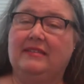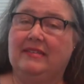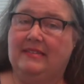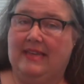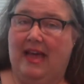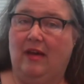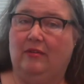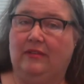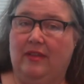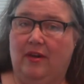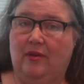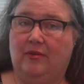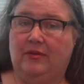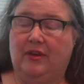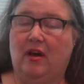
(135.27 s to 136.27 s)
to
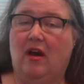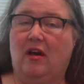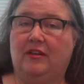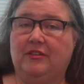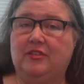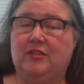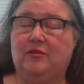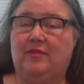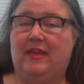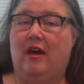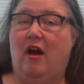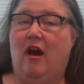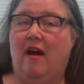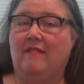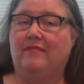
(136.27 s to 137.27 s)
download onto the
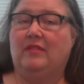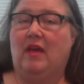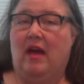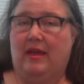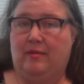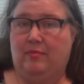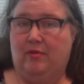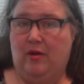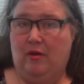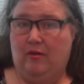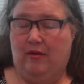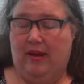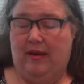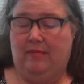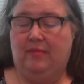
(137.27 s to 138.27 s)
offline
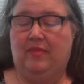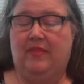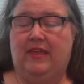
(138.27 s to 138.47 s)
program